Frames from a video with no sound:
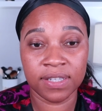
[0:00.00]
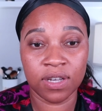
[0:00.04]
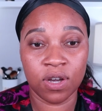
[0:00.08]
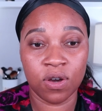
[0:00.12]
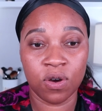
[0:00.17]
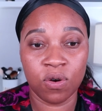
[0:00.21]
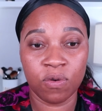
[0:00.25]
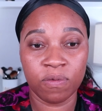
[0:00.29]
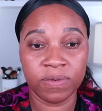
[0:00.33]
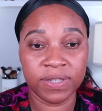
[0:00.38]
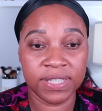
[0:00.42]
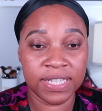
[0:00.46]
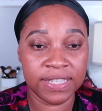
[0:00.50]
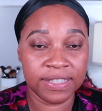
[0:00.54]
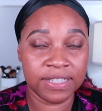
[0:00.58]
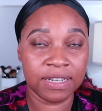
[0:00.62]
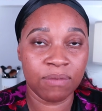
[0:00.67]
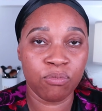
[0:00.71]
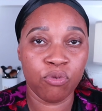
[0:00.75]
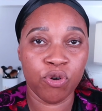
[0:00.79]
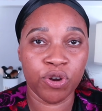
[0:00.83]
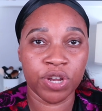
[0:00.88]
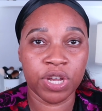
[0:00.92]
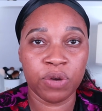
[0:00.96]
So since
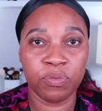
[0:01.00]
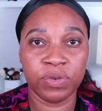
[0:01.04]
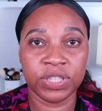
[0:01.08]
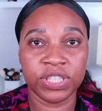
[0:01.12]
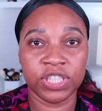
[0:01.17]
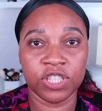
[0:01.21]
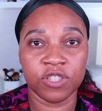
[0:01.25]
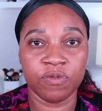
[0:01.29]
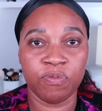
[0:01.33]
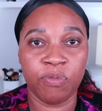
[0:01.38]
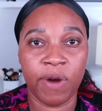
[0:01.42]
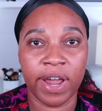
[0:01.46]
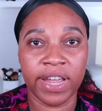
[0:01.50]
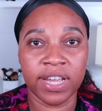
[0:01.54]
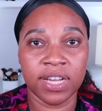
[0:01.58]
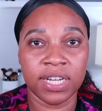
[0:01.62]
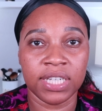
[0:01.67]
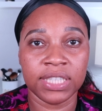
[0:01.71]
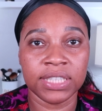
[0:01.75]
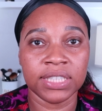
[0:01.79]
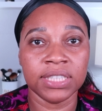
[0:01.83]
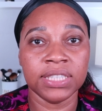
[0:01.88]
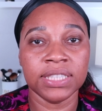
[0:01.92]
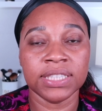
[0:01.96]
I'm working with such bright
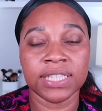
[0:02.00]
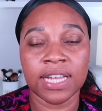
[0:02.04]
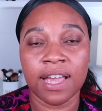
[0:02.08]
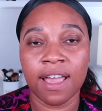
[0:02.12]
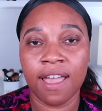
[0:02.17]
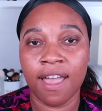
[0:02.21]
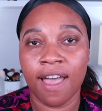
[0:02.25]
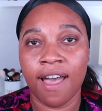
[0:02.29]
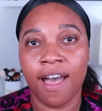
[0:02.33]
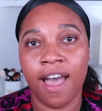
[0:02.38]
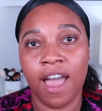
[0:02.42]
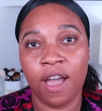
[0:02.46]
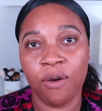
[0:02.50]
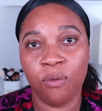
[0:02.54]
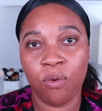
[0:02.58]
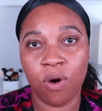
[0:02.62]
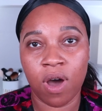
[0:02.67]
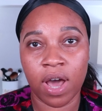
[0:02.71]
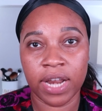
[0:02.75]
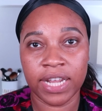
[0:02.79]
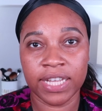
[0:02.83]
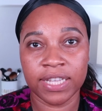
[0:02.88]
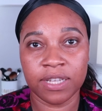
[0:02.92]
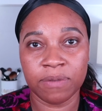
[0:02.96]
colors, I
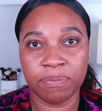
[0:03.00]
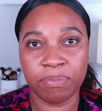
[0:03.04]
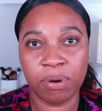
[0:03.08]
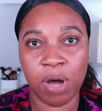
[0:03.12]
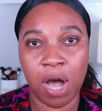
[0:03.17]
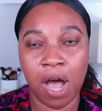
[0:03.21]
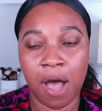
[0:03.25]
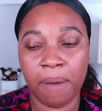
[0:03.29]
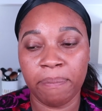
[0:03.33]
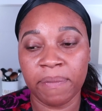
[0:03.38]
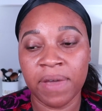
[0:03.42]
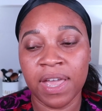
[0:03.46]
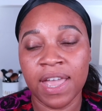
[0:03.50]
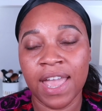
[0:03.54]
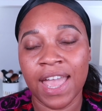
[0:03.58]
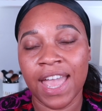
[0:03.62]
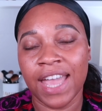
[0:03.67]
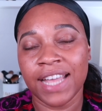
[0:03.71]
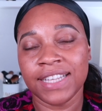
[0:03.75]
want it to pop.